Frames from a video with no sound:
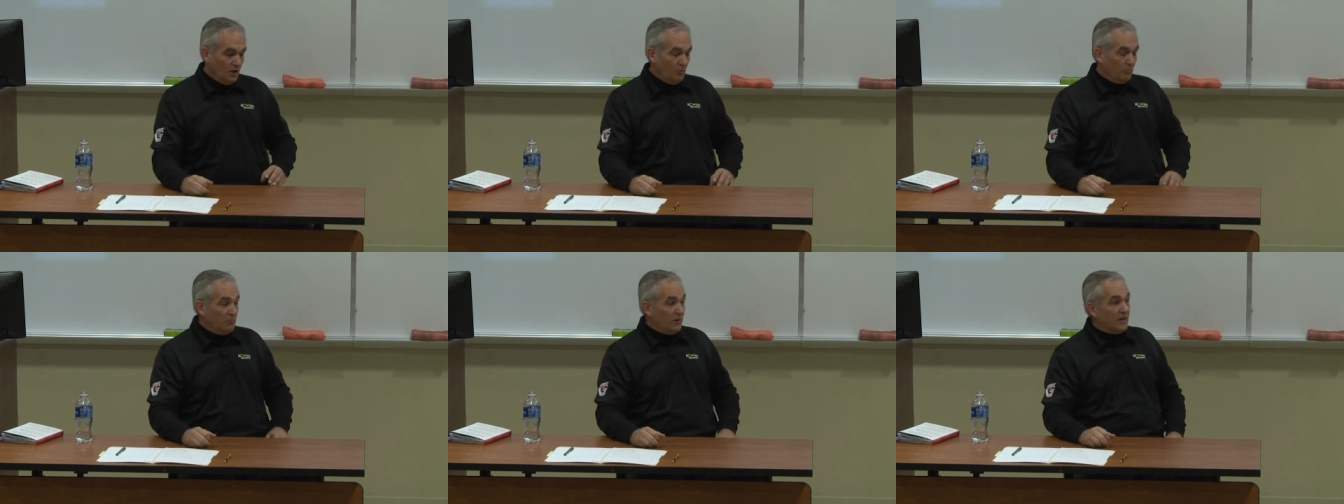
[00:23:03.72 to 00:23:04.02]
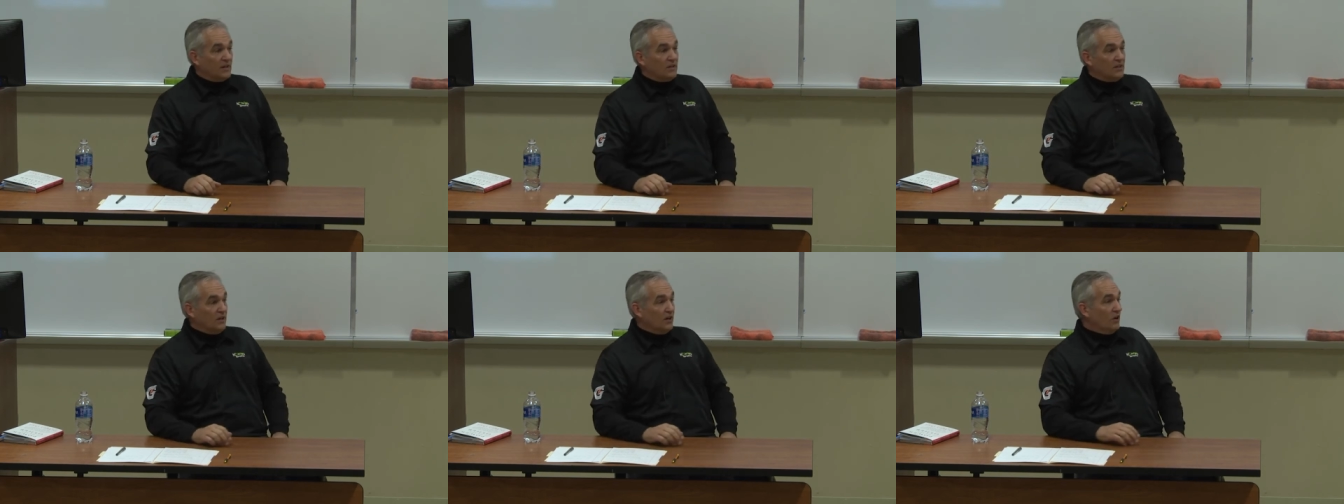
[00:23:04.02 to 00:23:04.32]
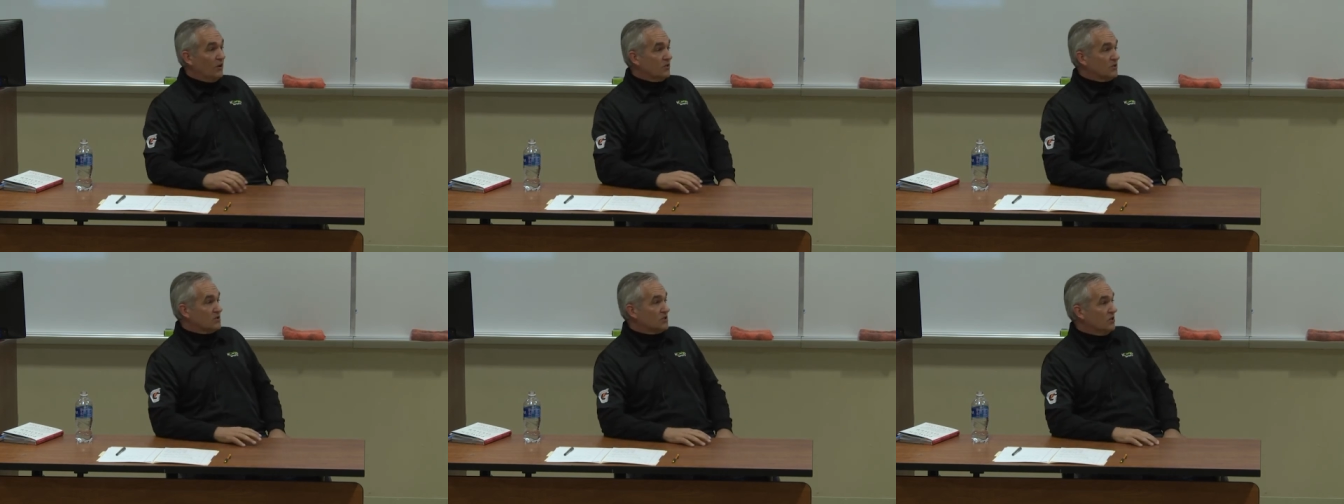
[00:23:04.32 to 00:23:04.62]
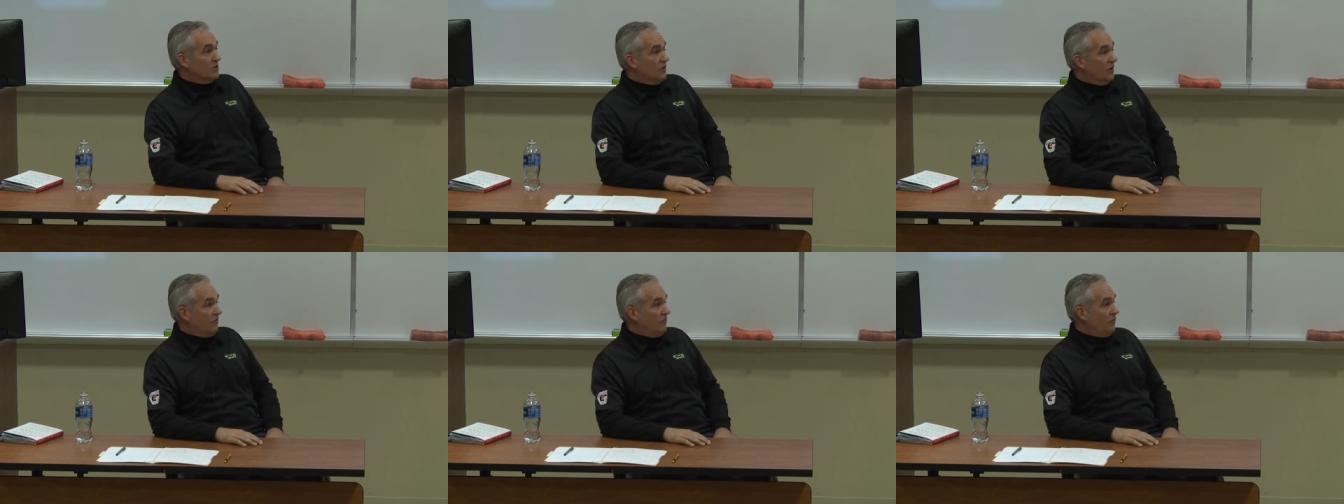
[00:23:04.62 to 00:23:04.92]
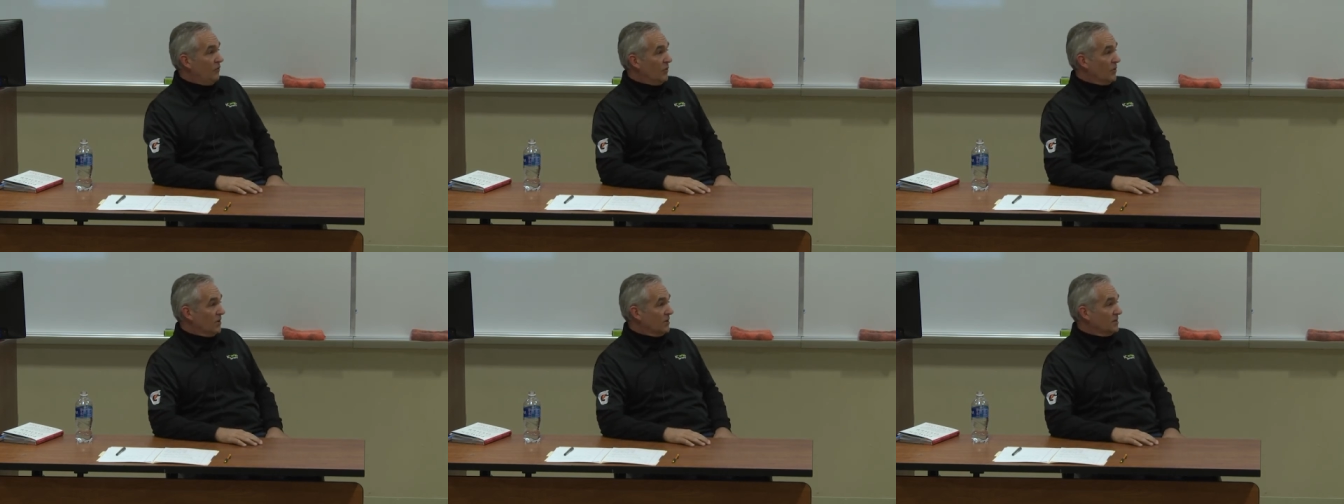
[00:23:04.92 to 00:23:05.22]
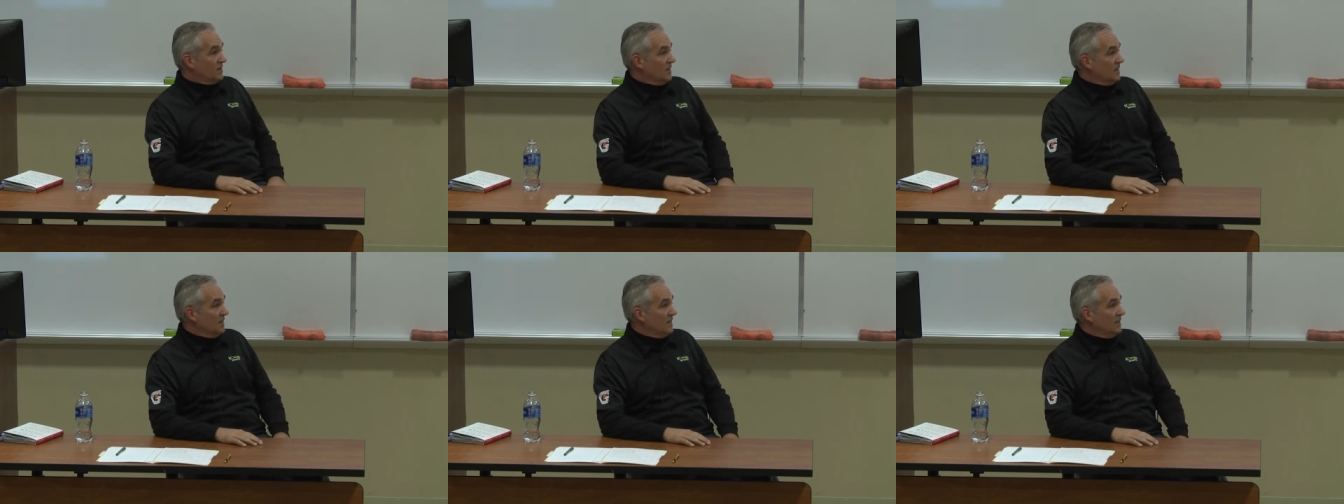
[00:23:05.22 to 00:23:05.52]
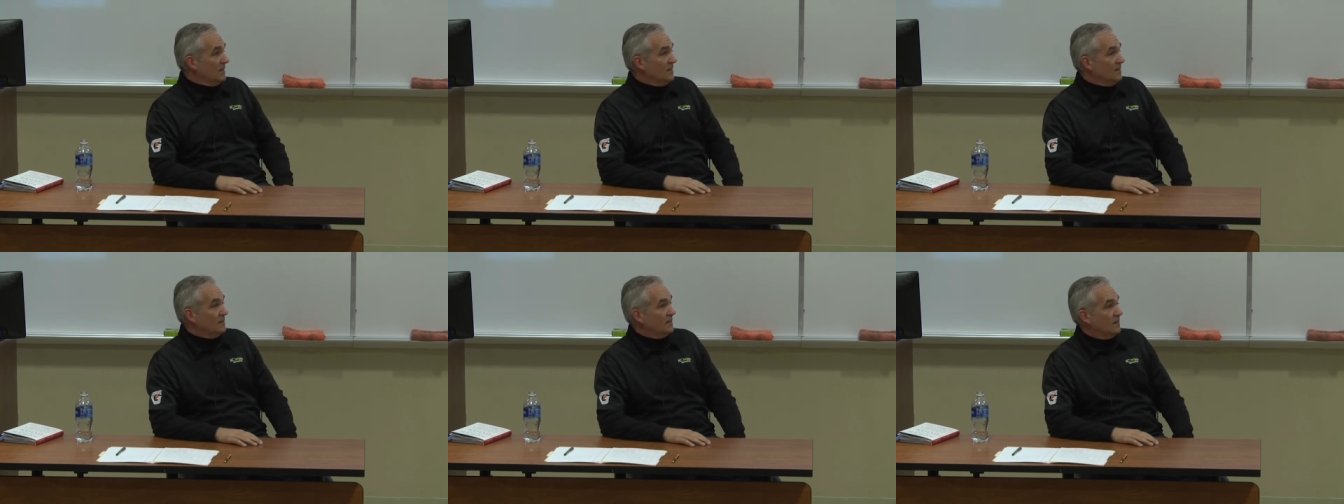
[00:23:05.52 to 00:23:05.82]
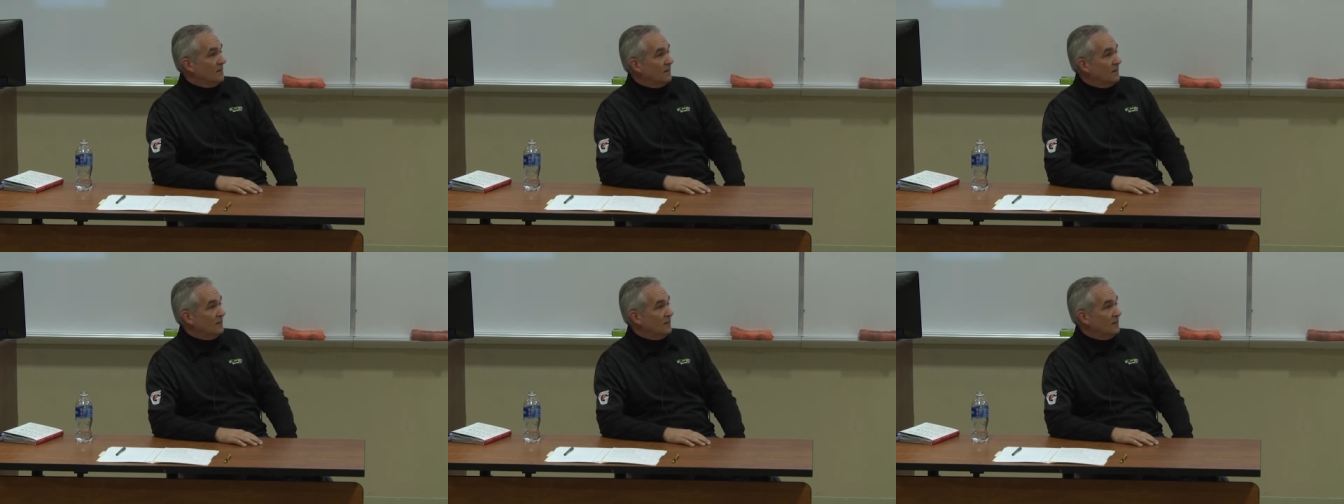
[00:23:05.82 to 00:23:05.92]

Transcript: But, you know, to afford the,